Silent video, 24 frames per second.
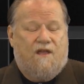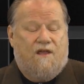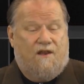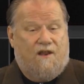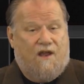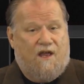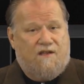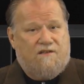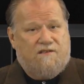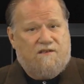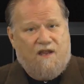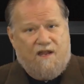And
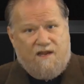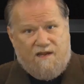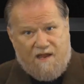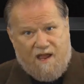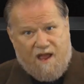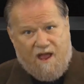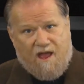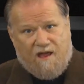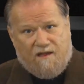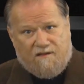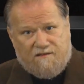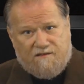I say,
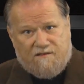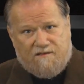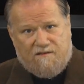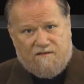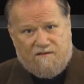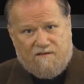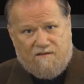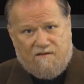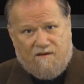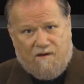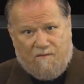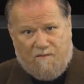yes,
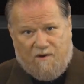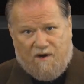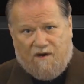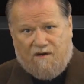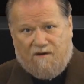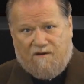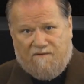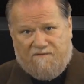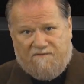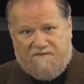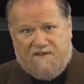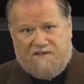
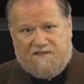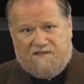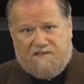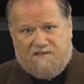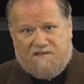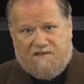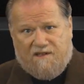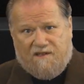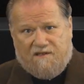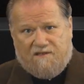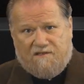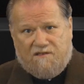America
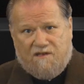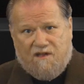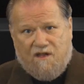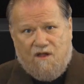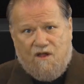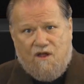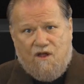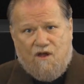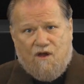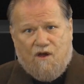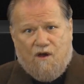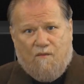fits this.
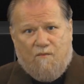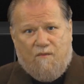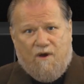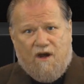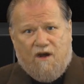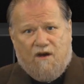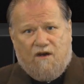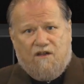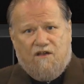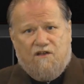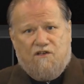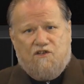
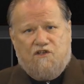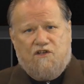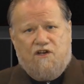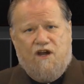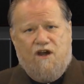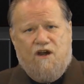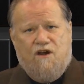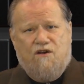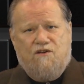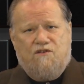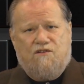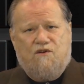America
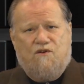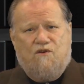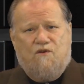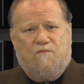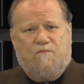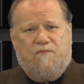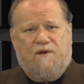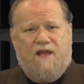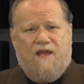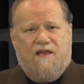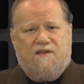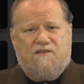shares her
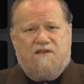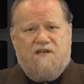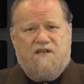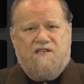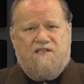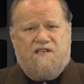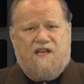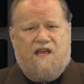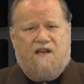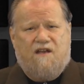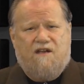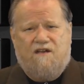
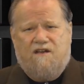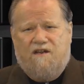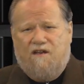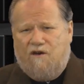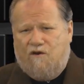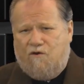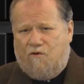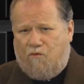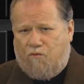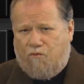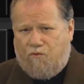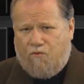blessings at an
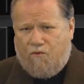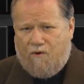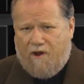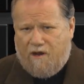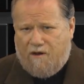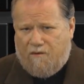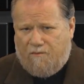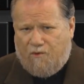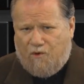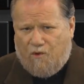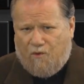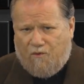
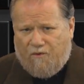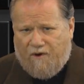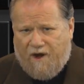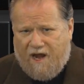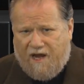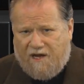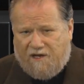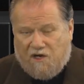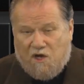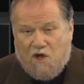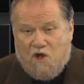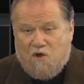incredible
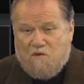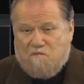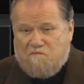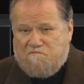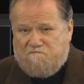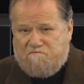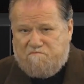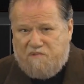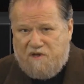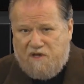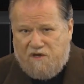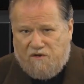rate,
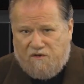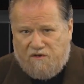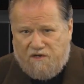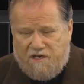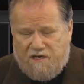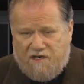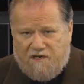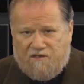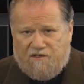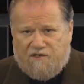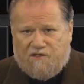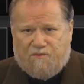
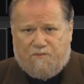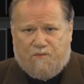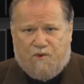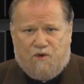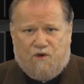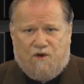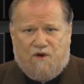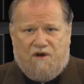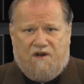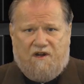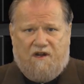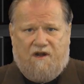billions
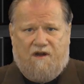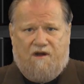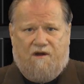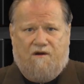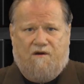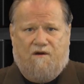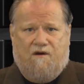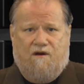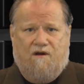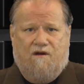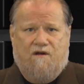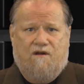per
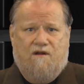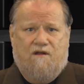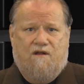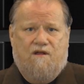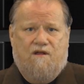year.